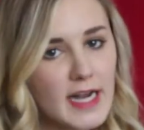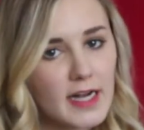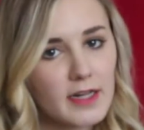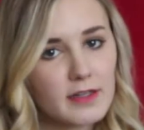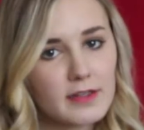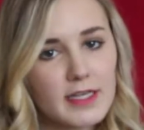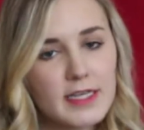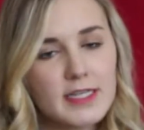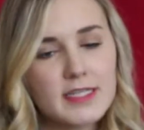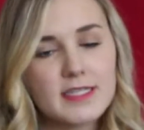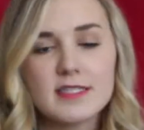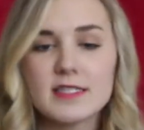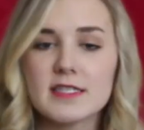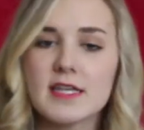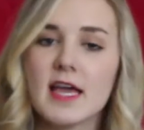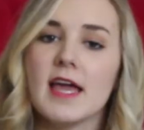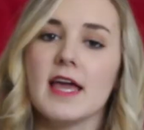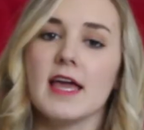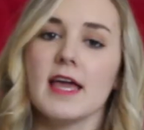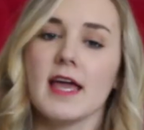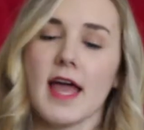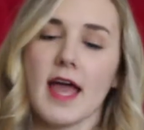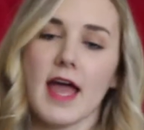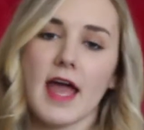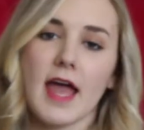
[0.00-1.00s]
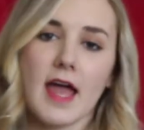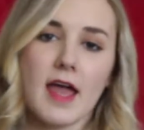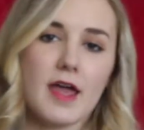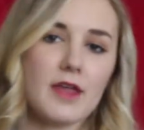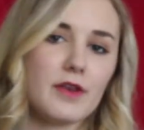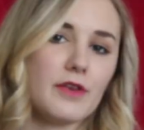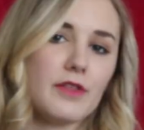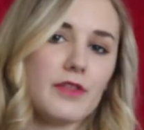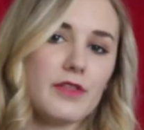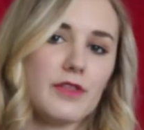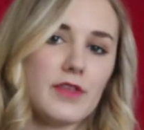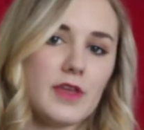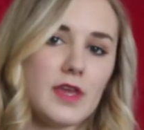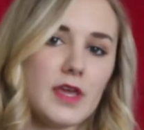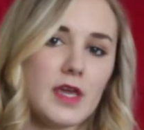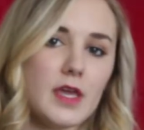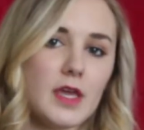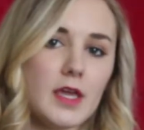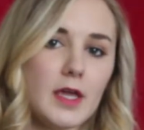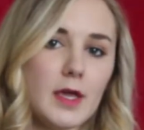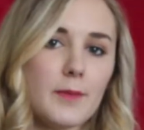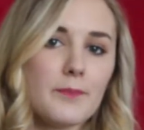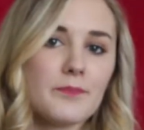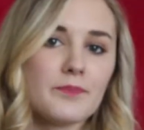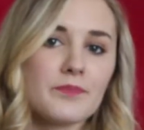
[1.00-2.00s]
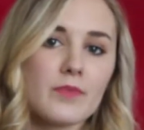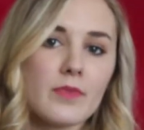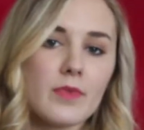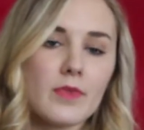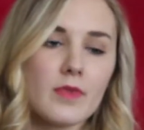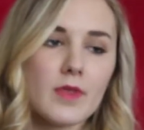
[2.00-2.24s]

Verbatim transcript: necklace and the